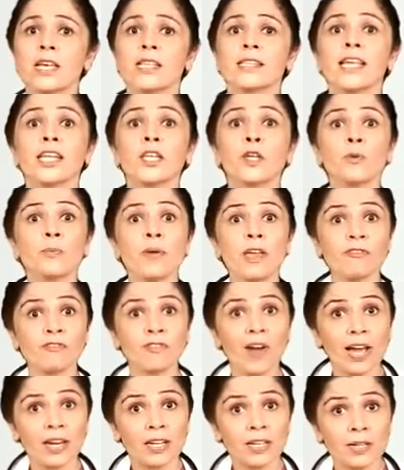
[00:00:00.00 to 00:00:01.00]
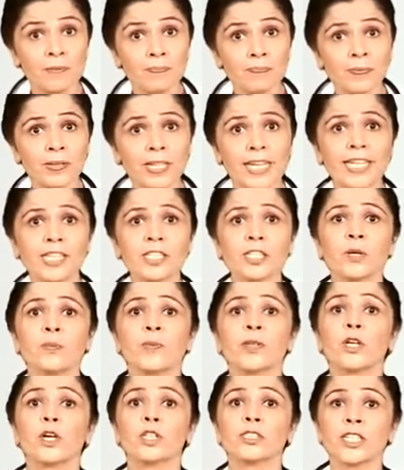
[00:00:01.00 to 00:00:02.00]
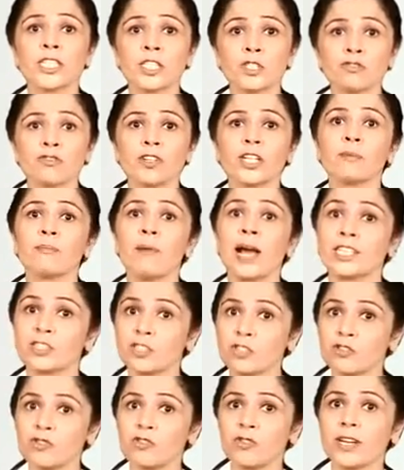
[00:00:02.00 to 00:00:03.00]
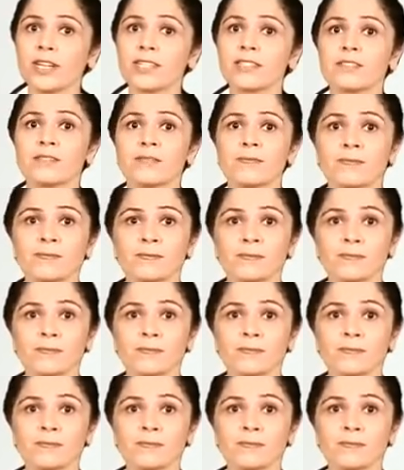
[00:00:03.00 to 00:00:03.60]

then you may file a complaint with your district magistrate.